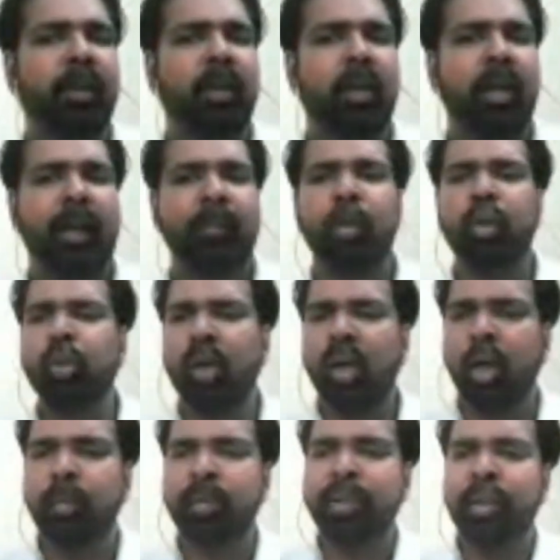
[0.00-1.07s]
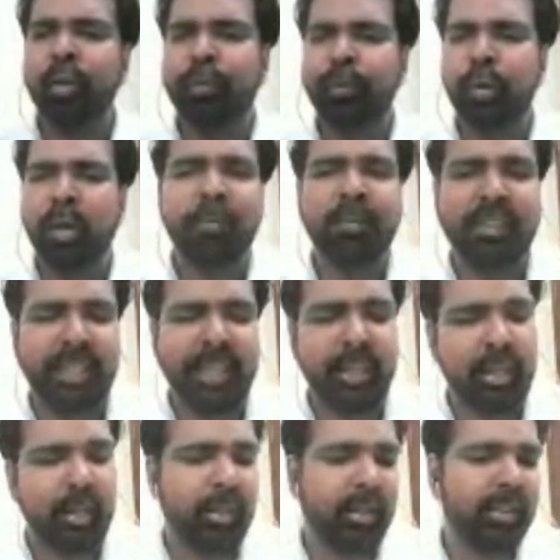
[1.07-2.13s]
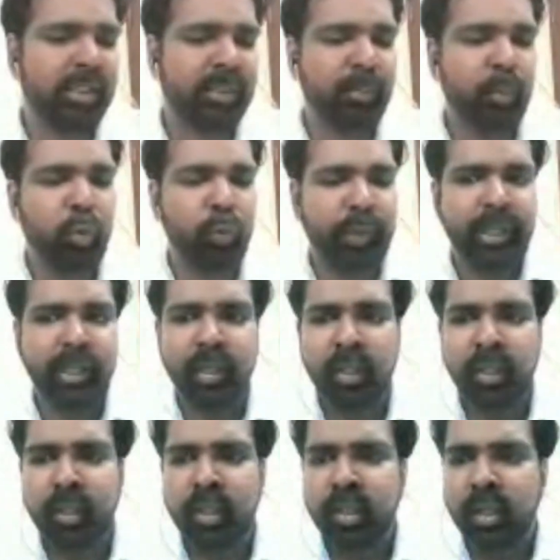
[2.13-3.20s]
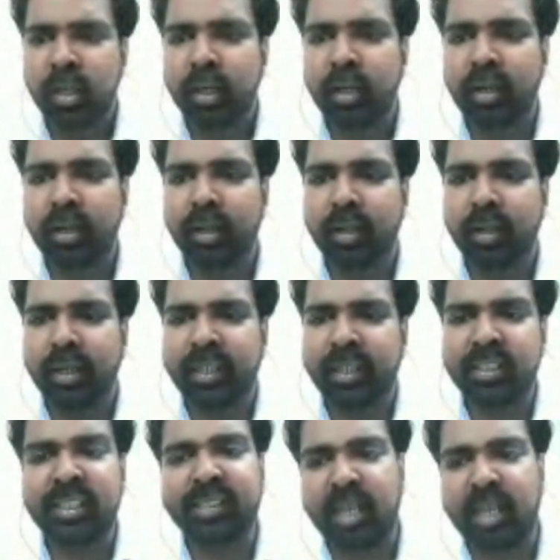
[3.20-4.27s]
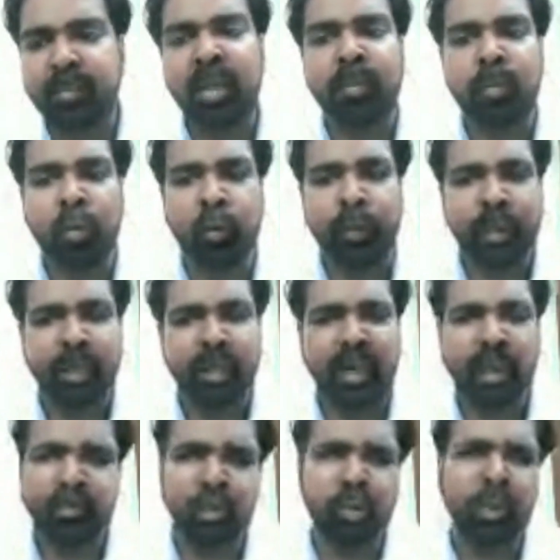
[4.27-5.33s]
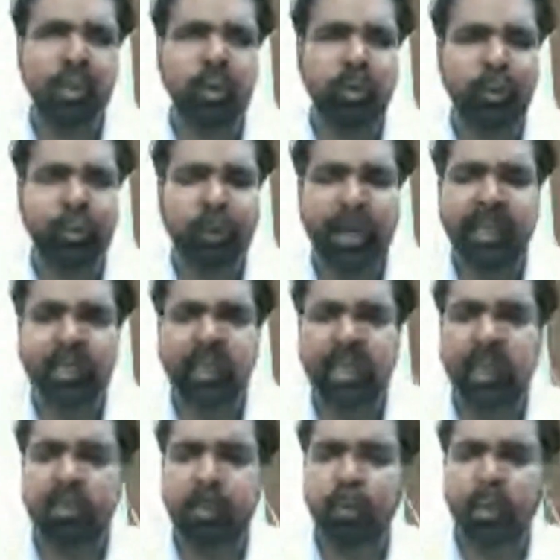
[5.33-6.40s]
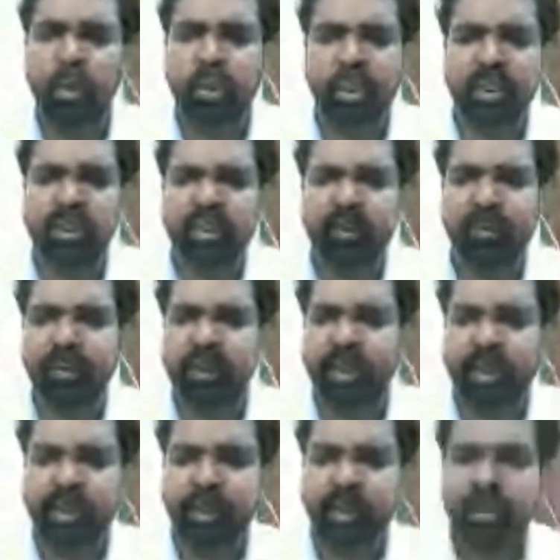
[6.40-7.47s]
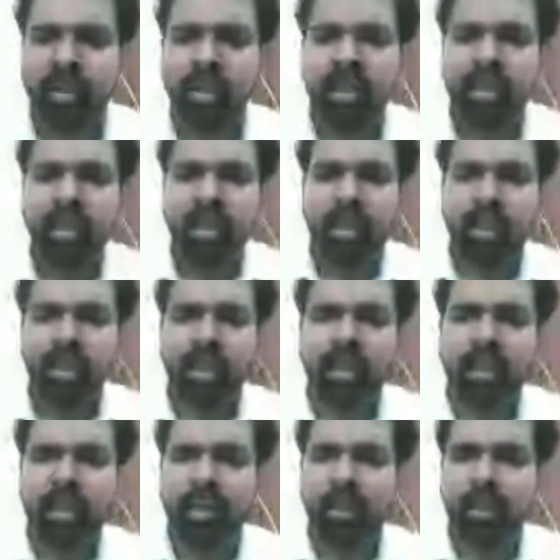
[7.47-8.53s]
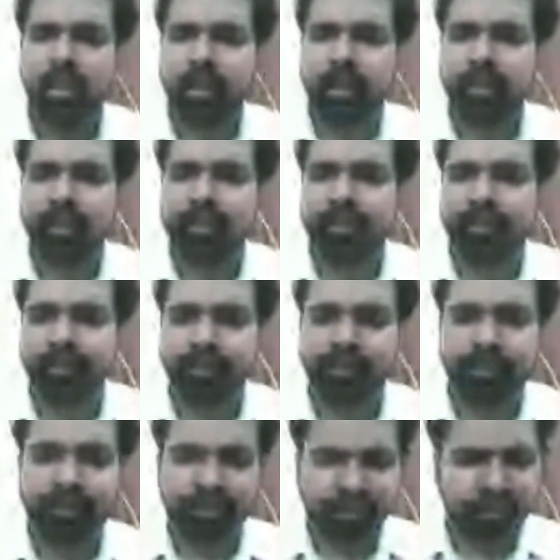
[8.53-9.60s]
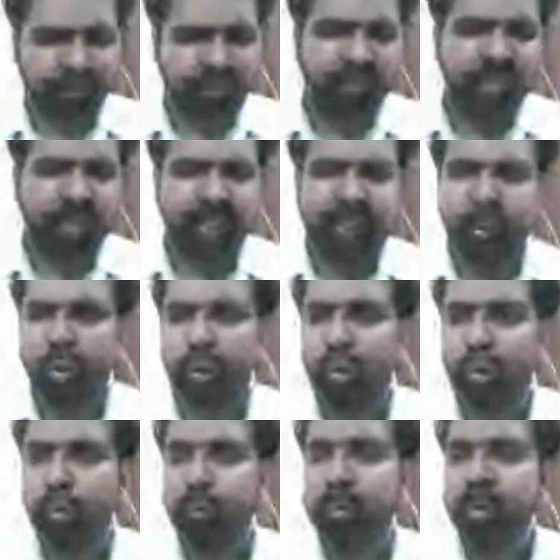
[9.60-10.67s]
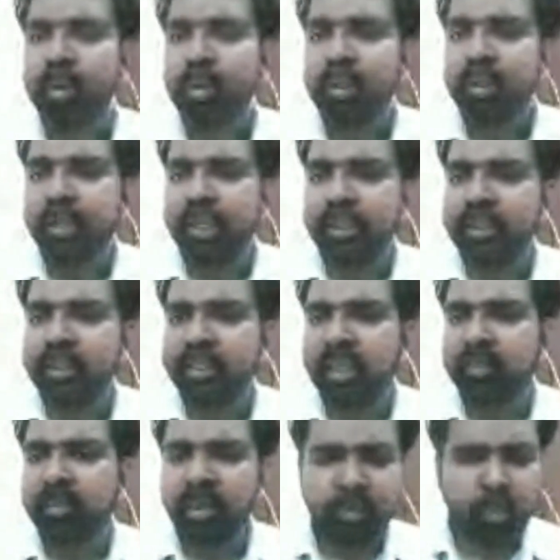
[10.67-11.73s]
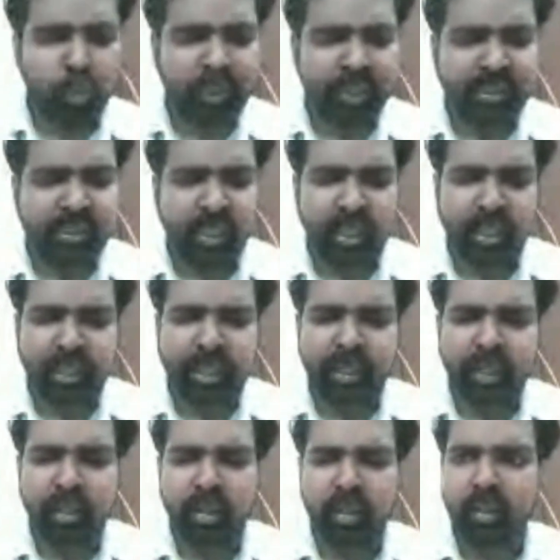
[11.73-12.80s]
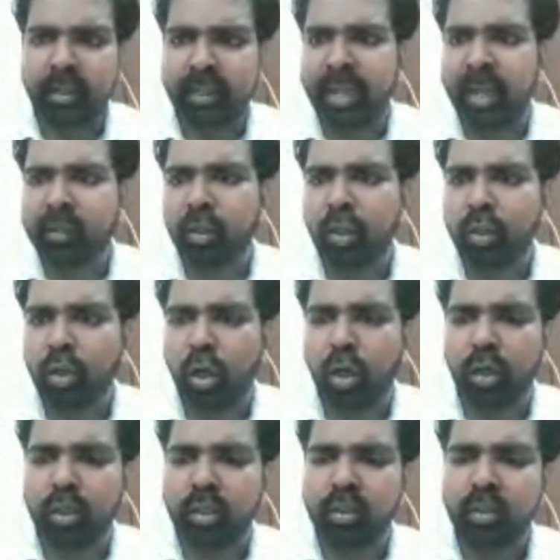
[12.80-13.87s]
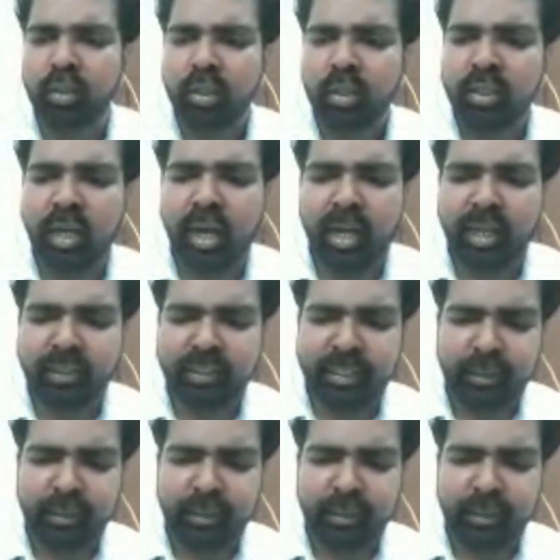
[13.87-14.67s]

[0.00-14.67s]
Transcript: I'm not sure how many of you have seen this movie. Uh, it is a Tamil movie I'm sure you would find a dubbed version somewhere in um, YouTube. It's a Tamil movie starring an actor called Karthi.